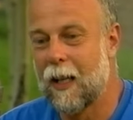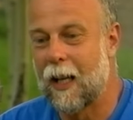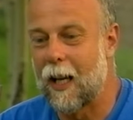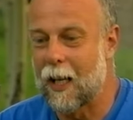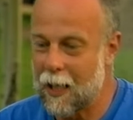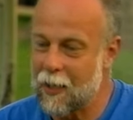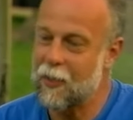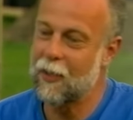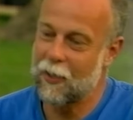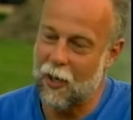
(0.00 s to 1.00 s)
and
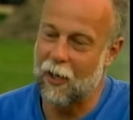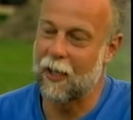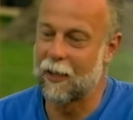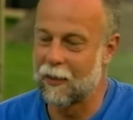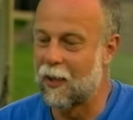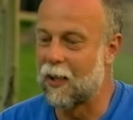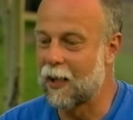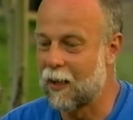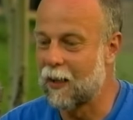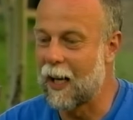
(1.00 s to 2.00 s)
he's talking
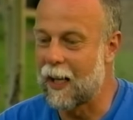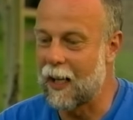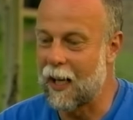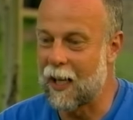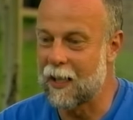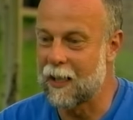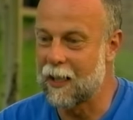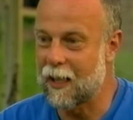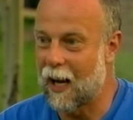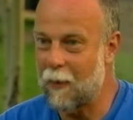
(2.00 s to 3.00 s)
along and all that,
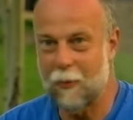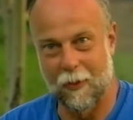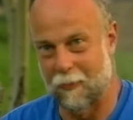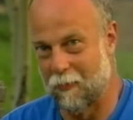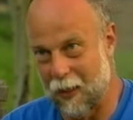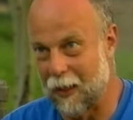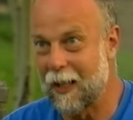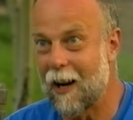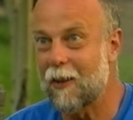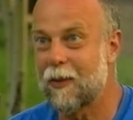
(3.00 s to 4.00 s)
and I was
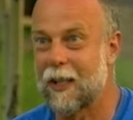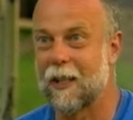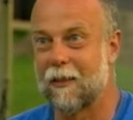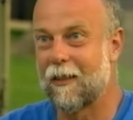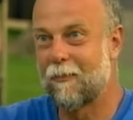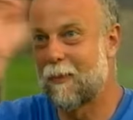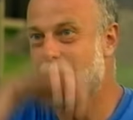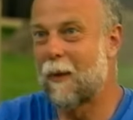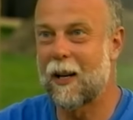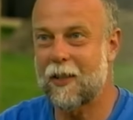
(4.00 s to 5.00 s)
really hungry, and my
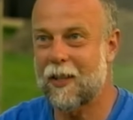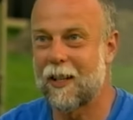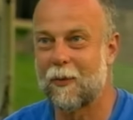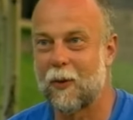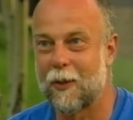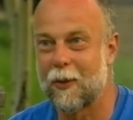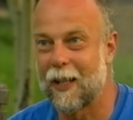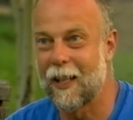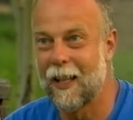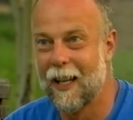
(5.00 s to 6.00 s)
mind started
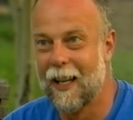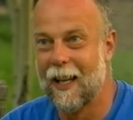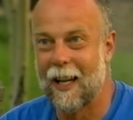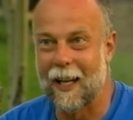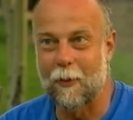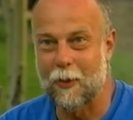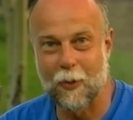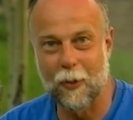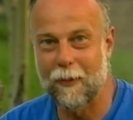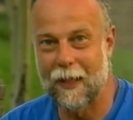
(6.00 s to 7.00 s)
wandering, and I was
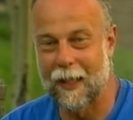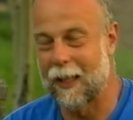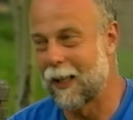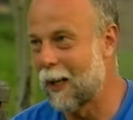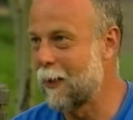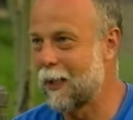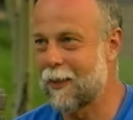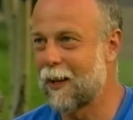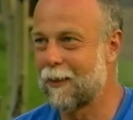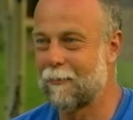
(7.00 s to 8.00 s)
sort of thinking, I mean,
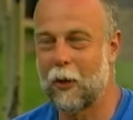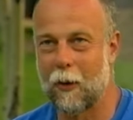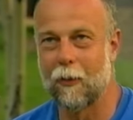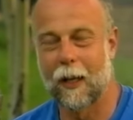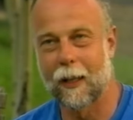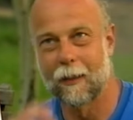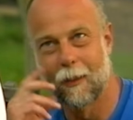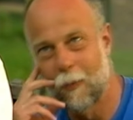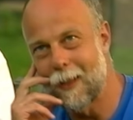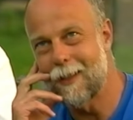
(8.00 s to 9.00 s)
it's hard, you know, like,
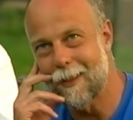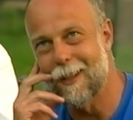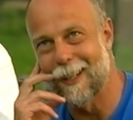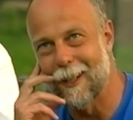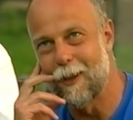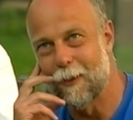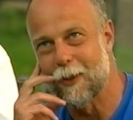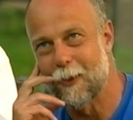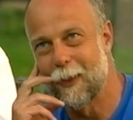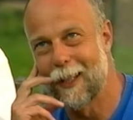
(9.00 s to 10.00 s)
when's this gonna get over
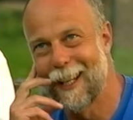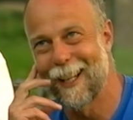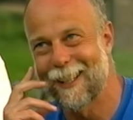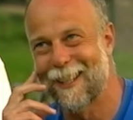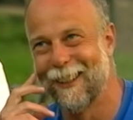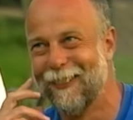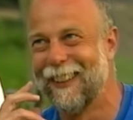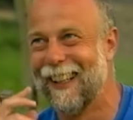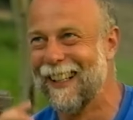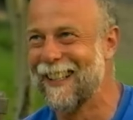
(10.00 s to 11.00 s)
so we can get some
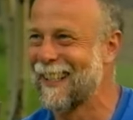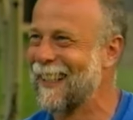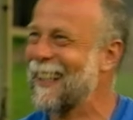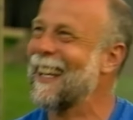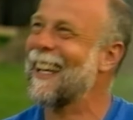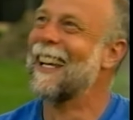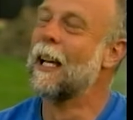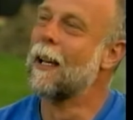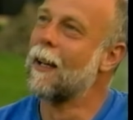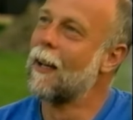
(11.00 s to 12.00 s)
lunch
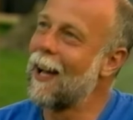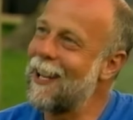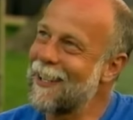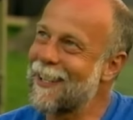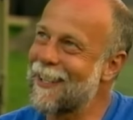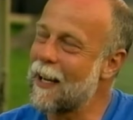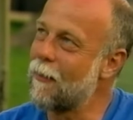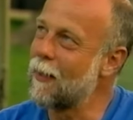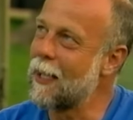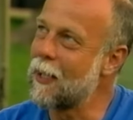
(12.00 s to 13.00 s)
and
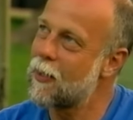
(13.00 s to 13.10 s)
stuff. And